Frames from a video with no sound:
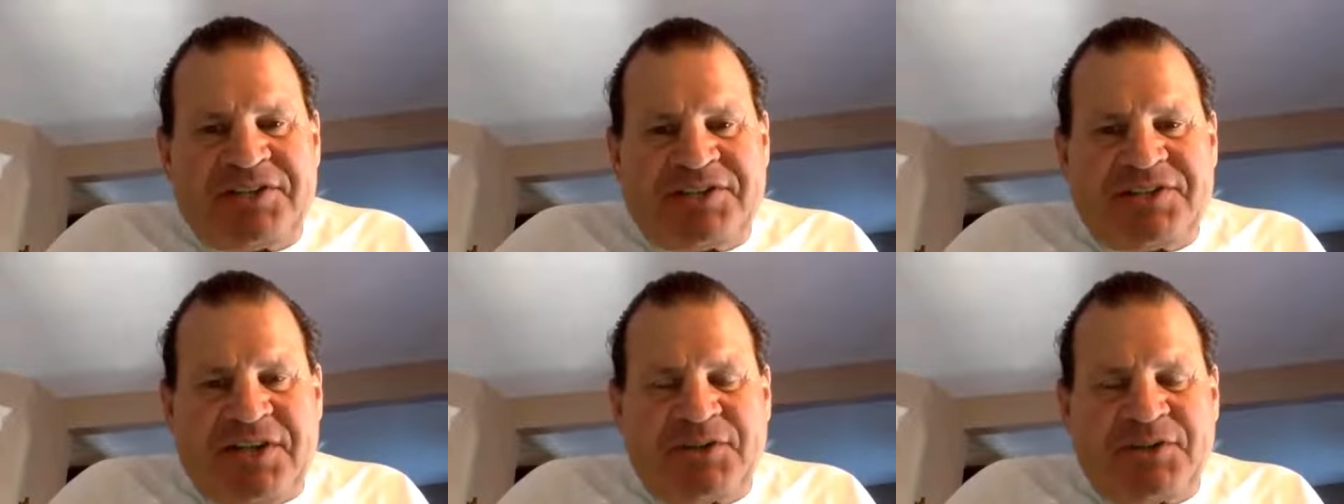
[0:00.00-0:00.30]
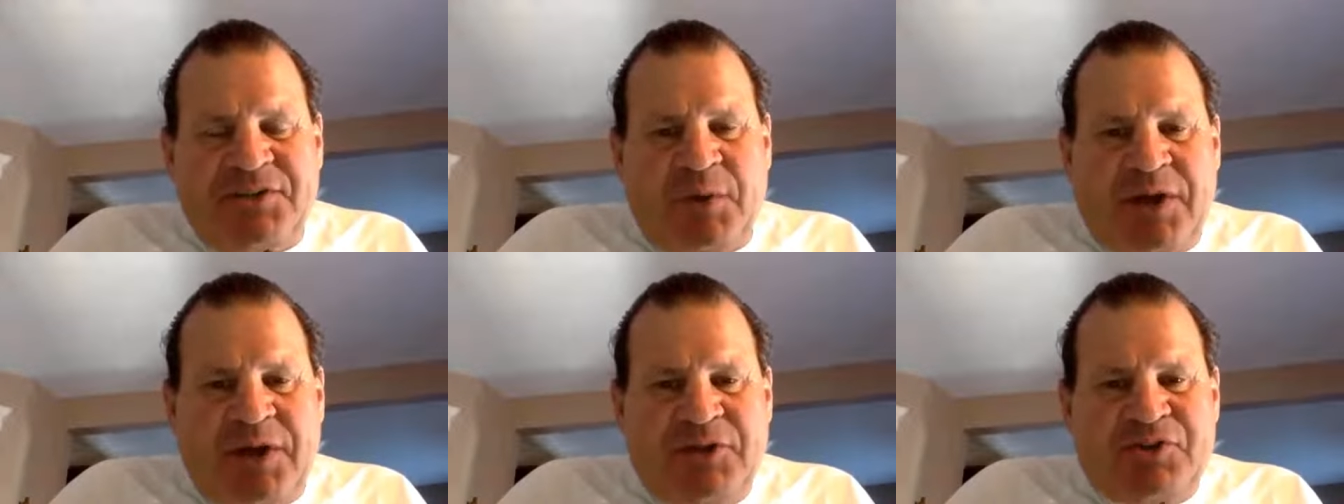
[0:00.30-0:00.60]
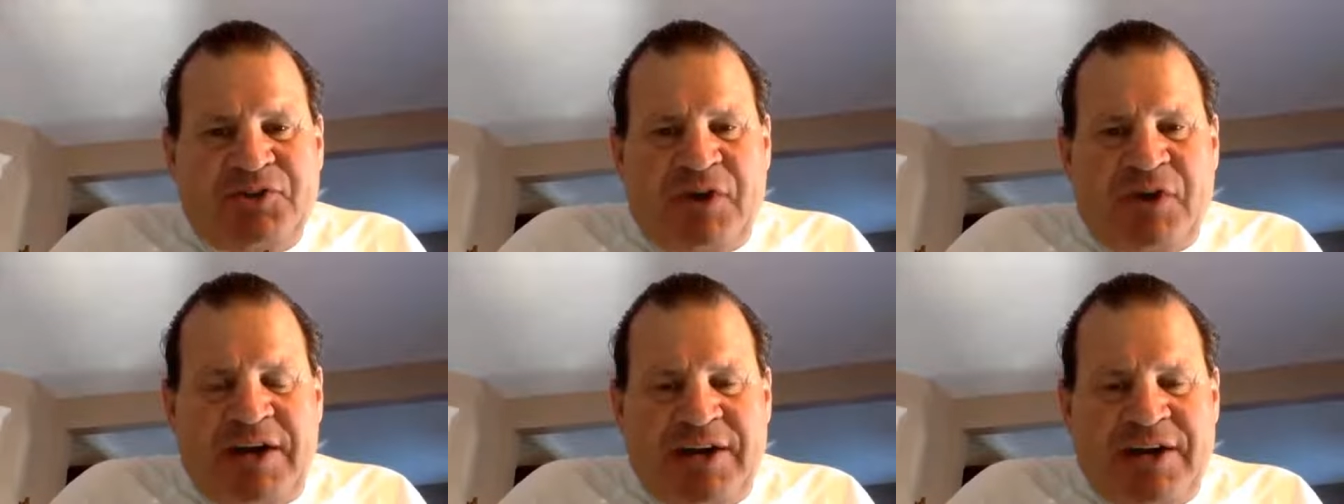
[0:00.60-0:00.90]
That's why you
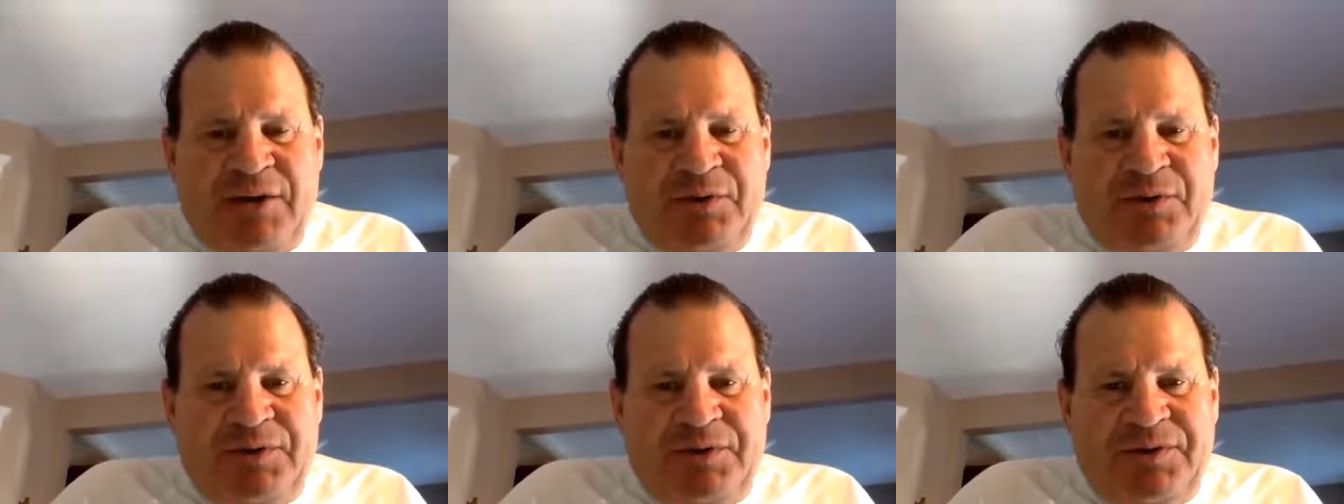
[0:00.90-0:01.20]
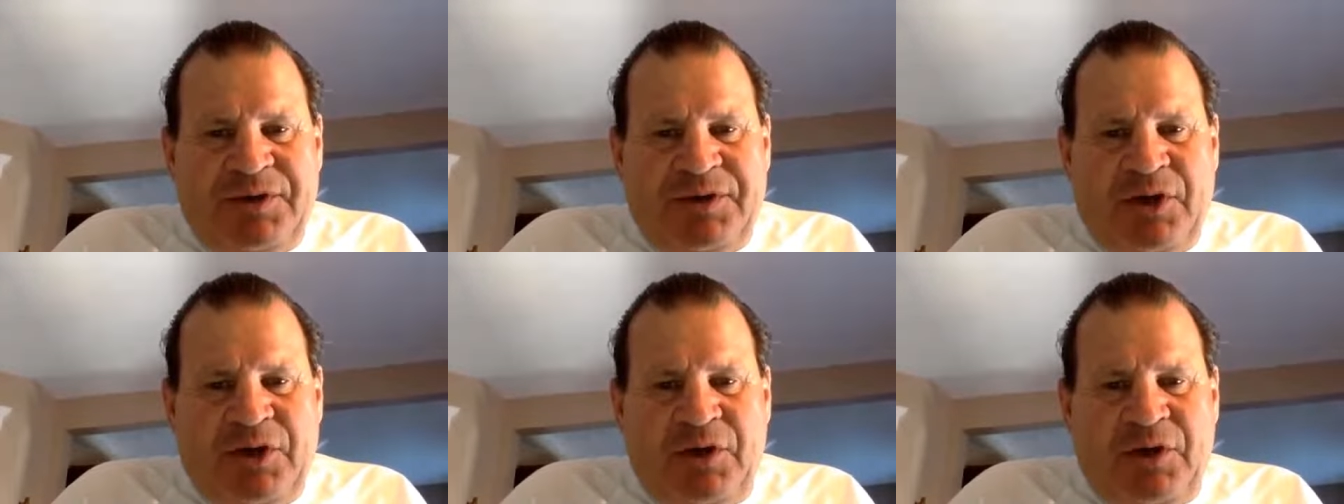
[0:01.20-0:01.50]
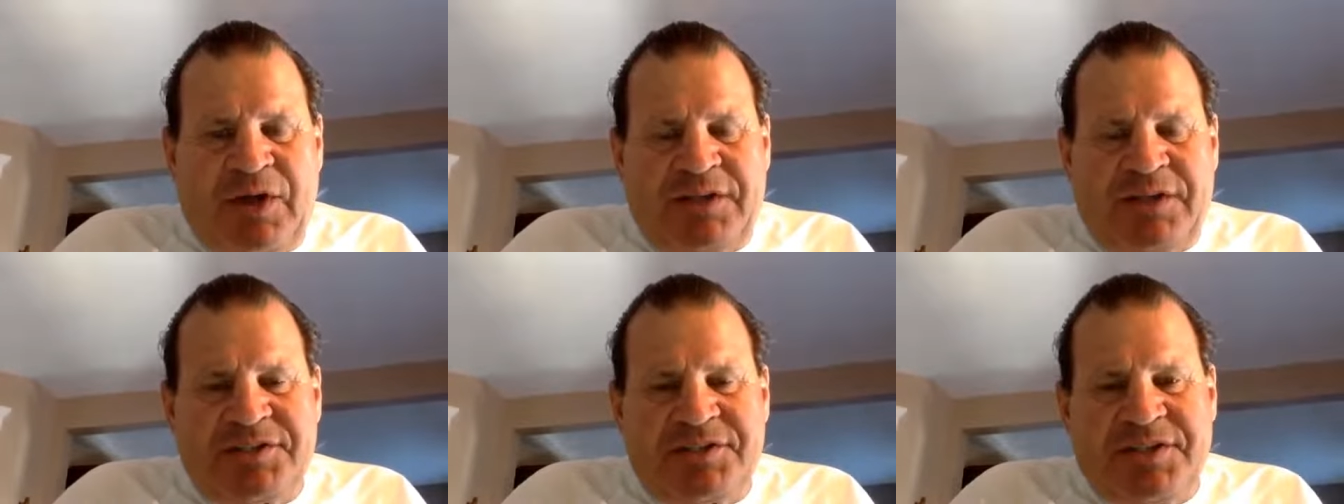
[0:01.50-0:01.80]
try out. You know,
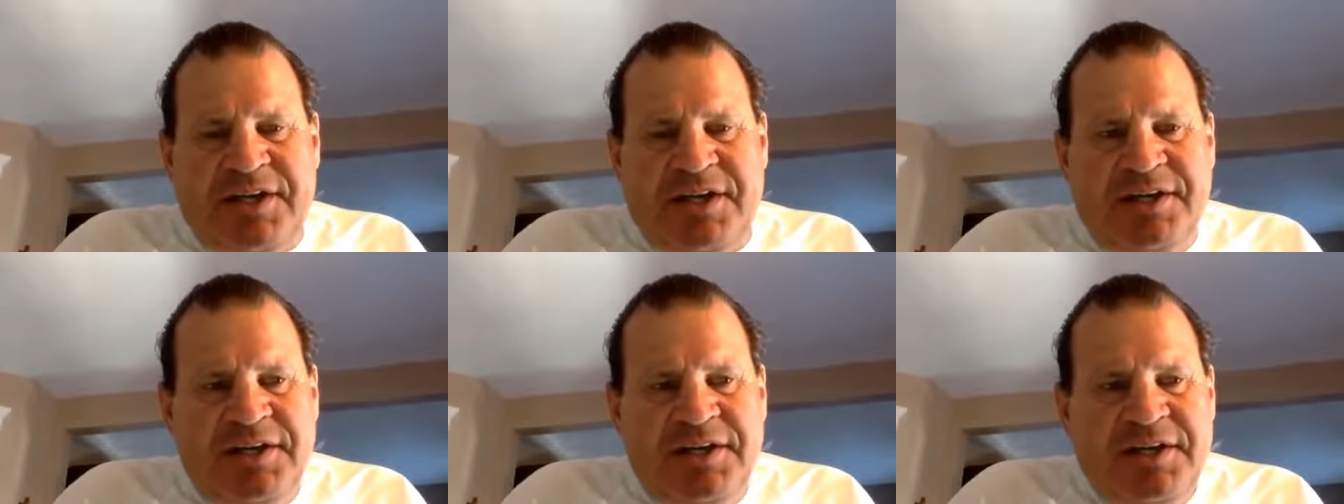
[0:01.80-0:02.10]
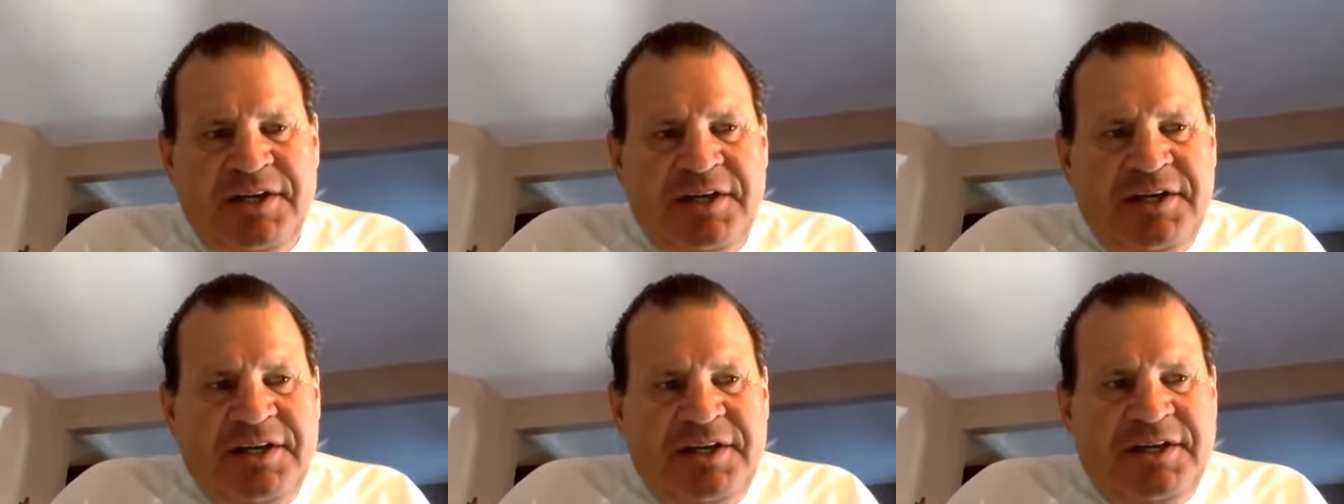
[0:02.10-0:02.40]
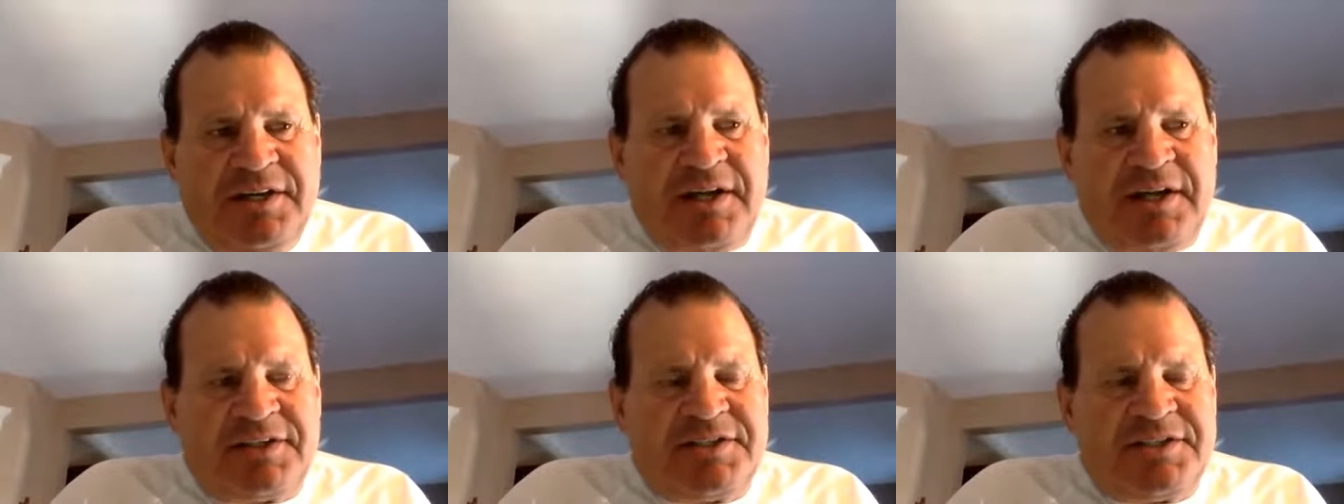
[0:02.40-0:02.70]
that's you know,
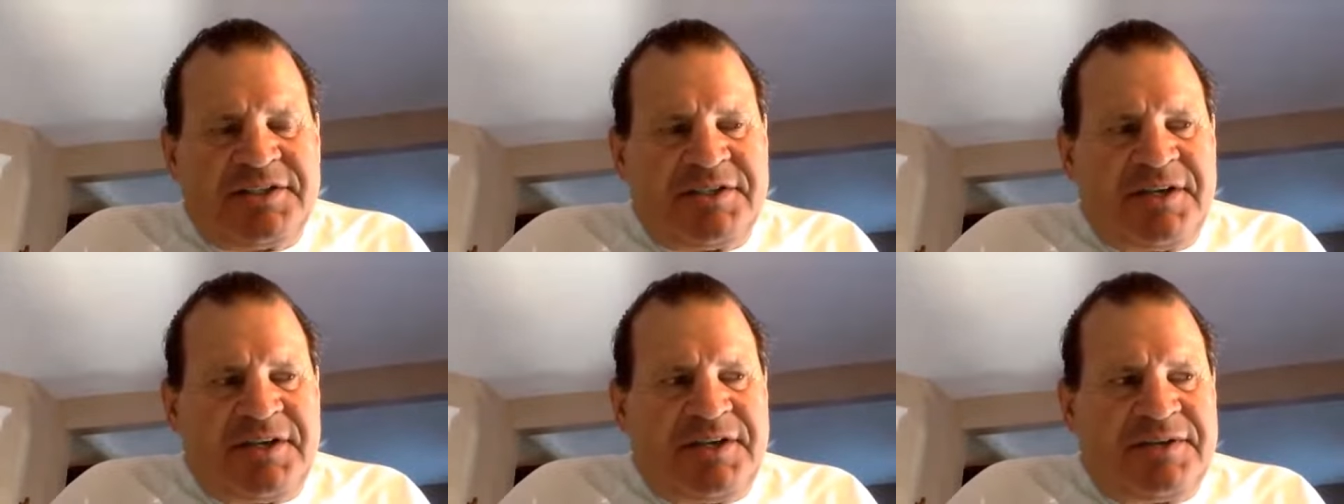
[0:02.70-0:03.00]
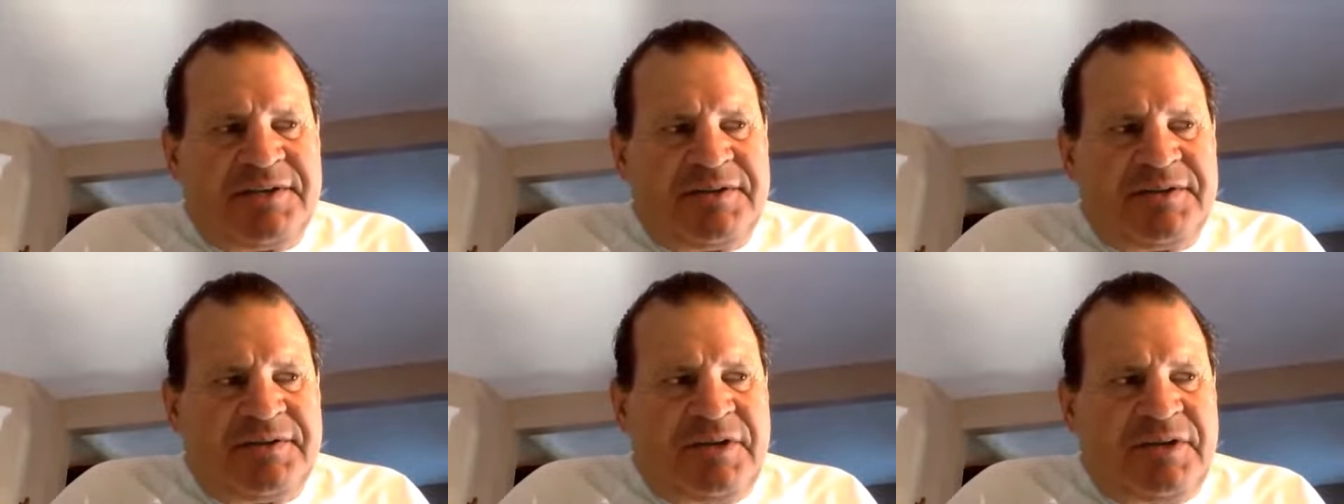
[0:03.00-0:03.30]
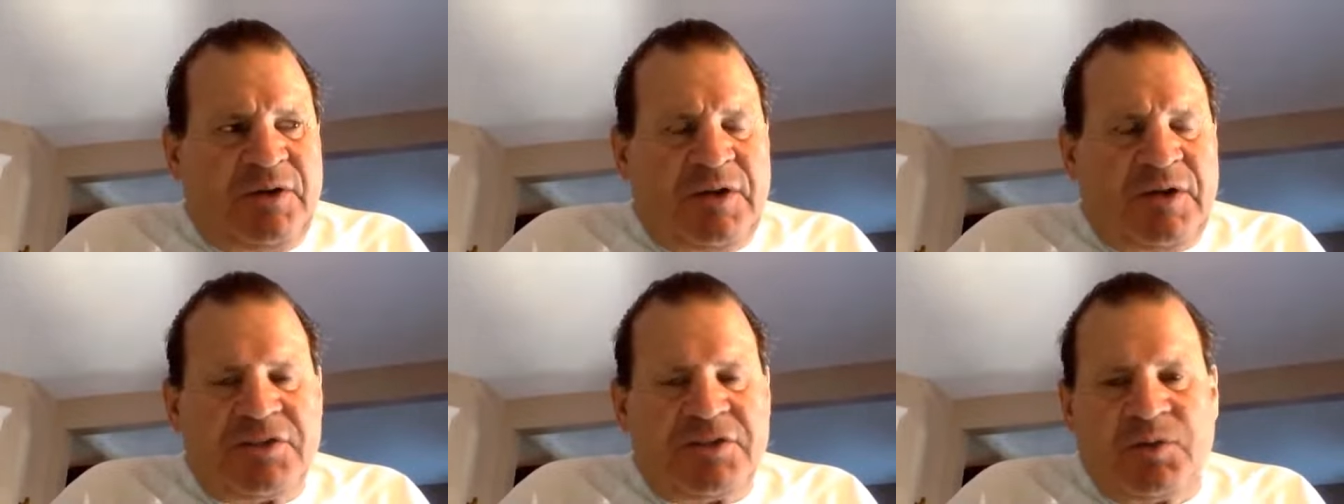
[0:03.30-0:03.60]
that's
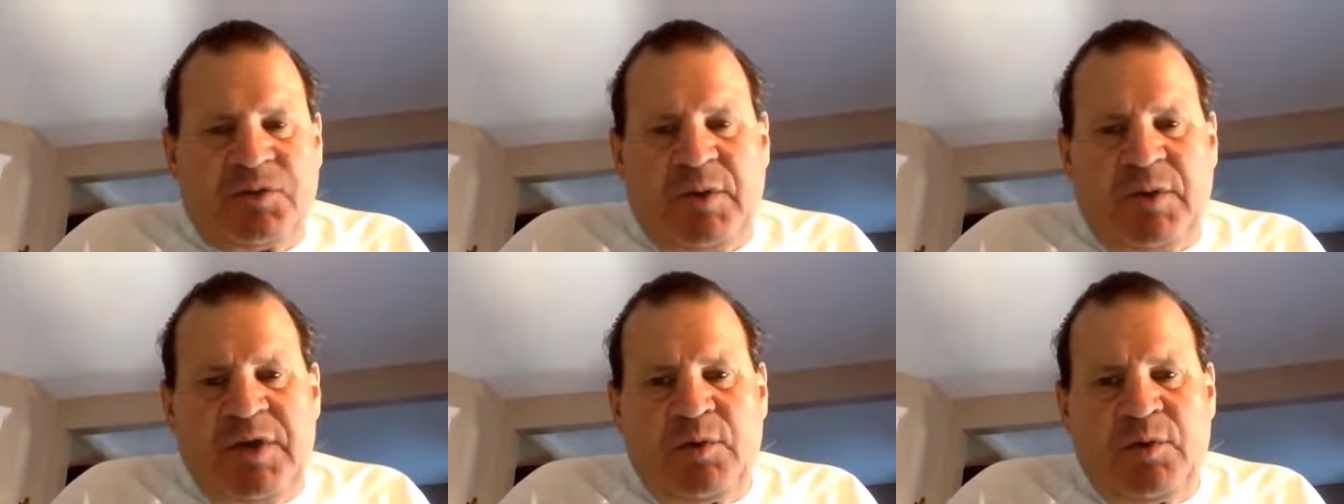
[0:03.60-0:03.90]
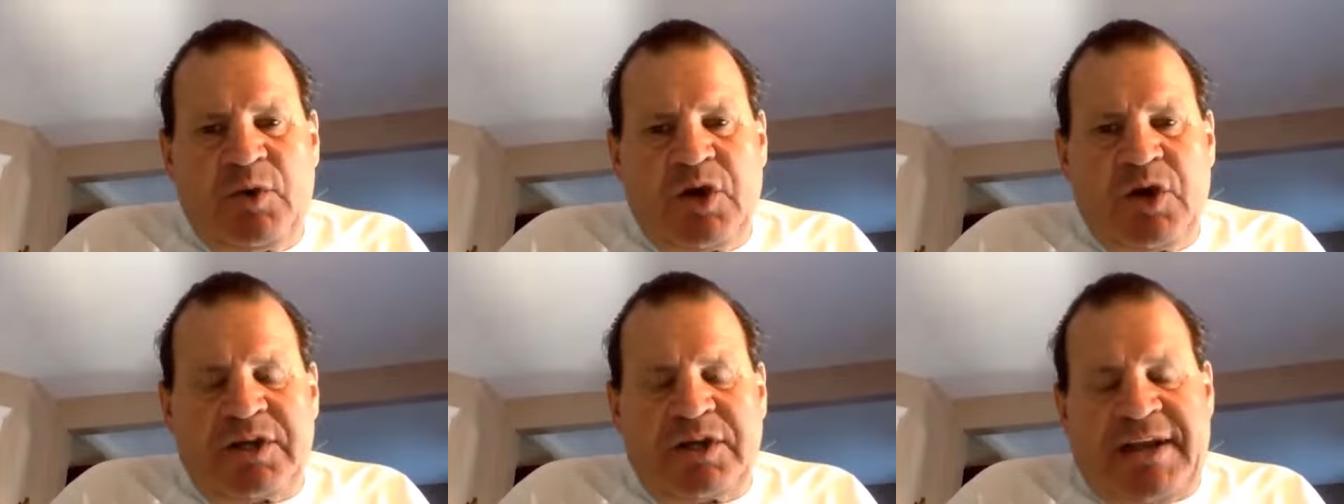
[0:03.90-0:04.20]
the way it worked.